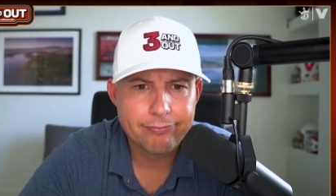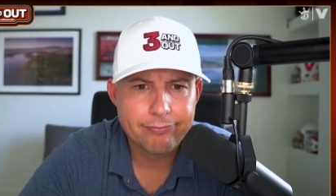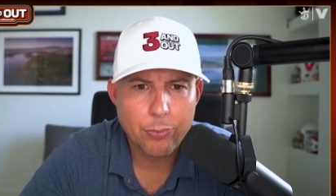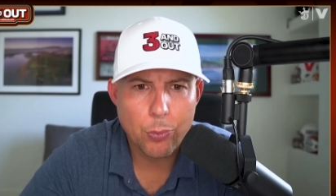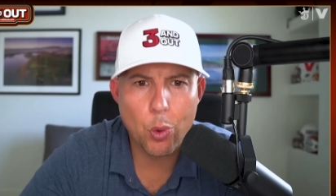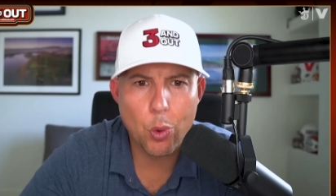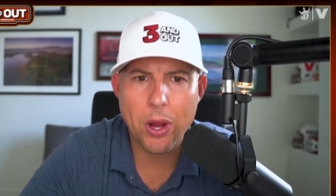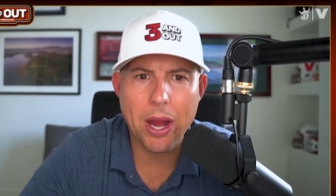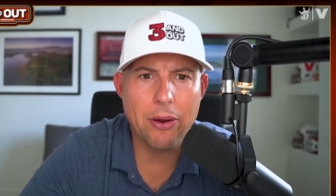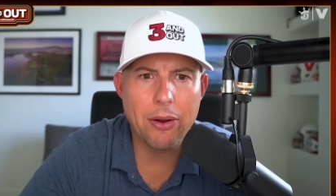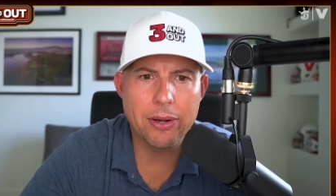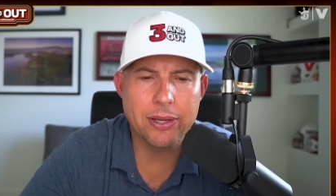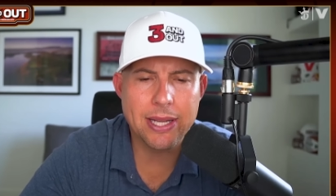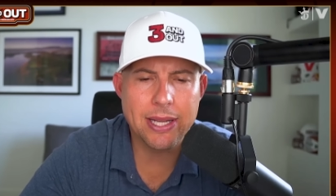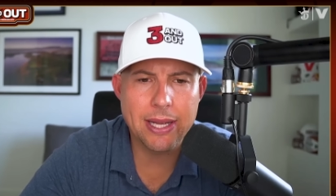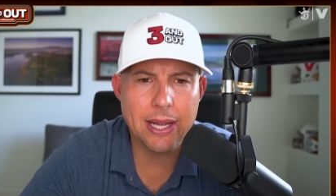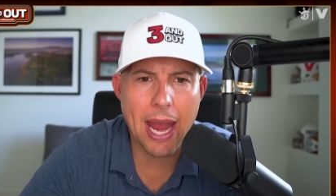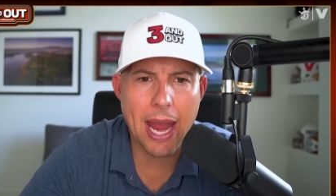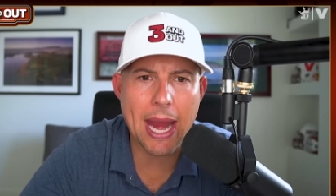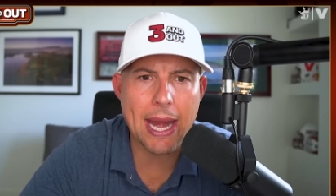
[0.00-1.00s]
We'll
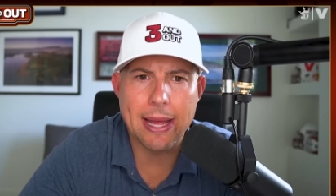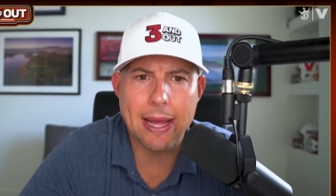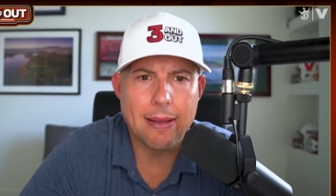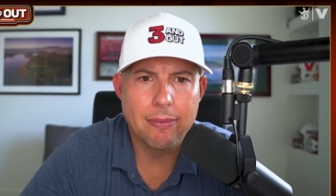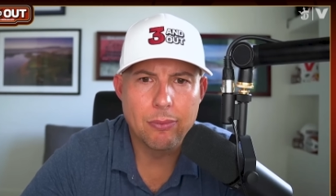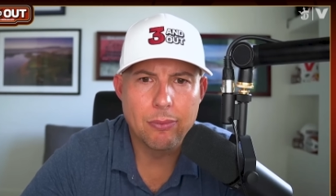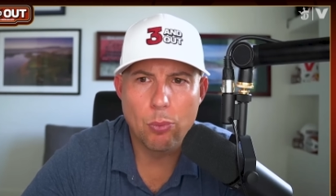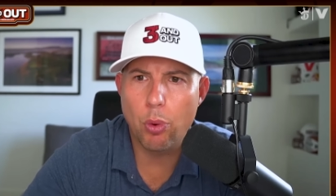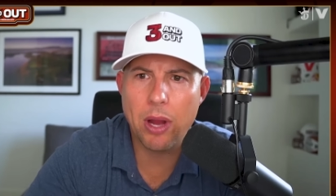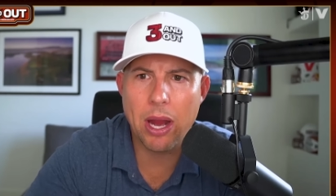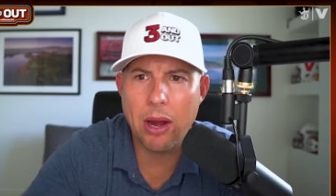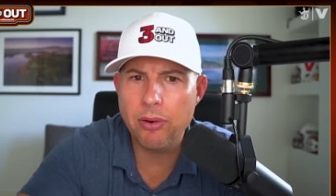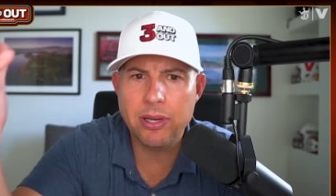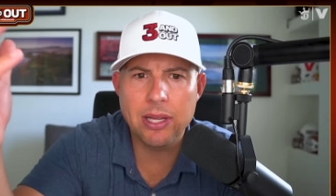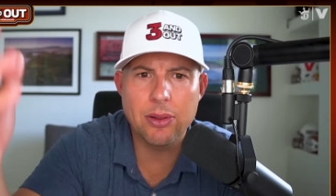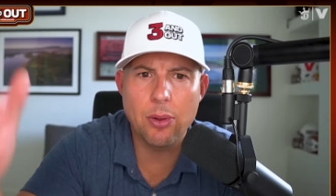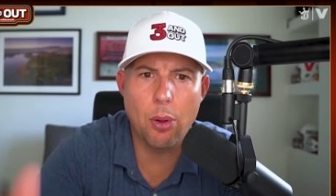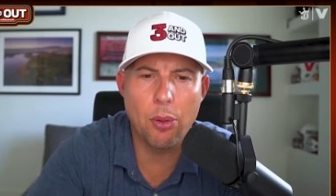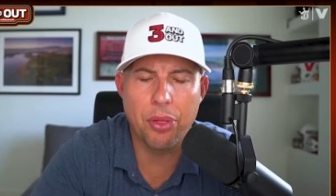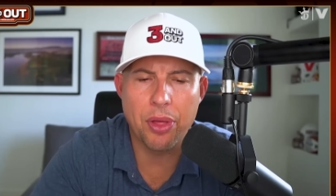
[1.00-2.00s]
guarantee 80. We'll
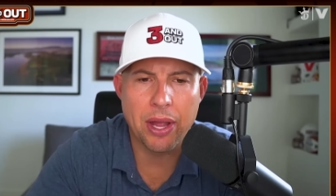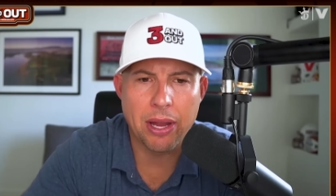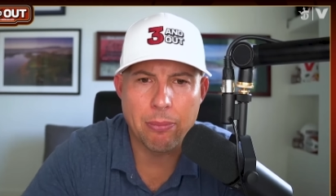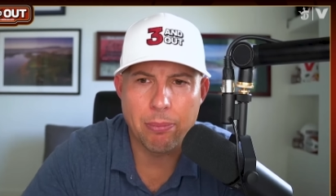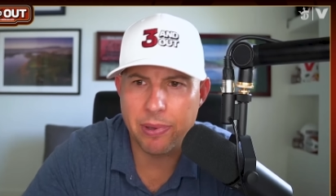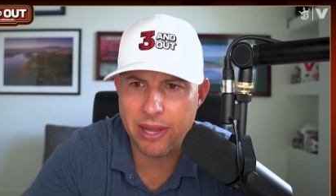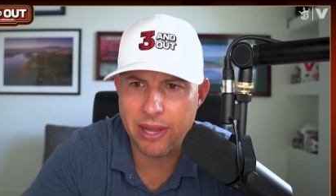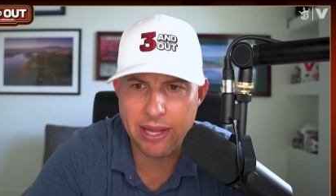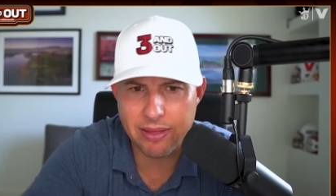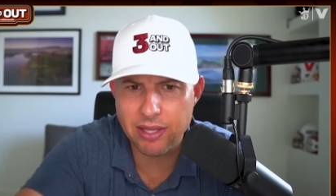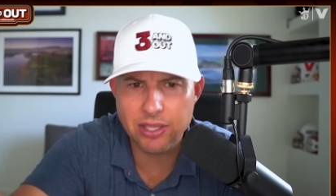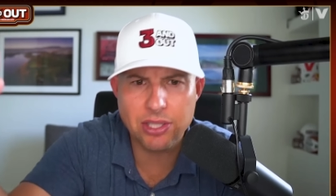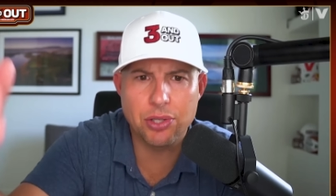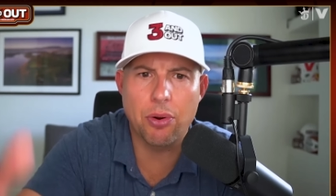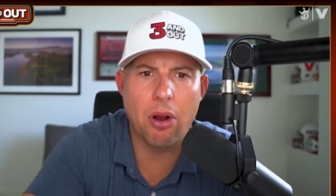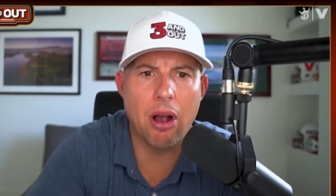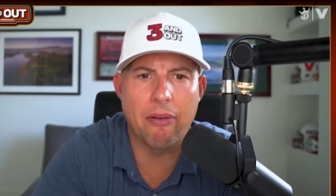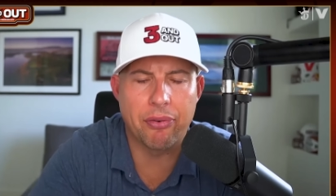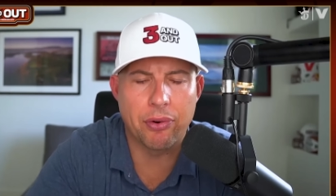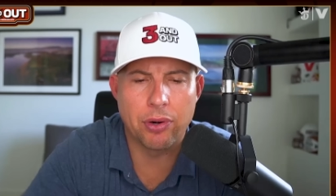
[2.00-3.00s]
guarantee the whole thing, but th- this is
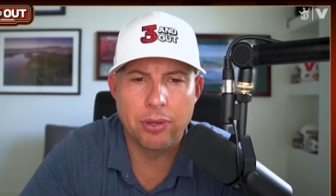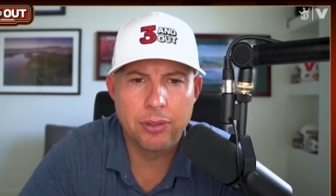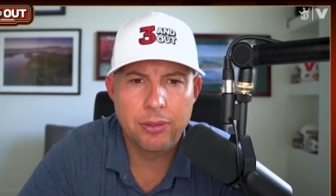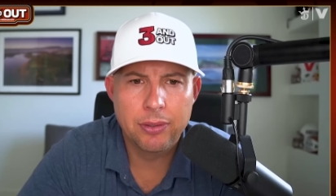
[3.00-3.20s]
your offer.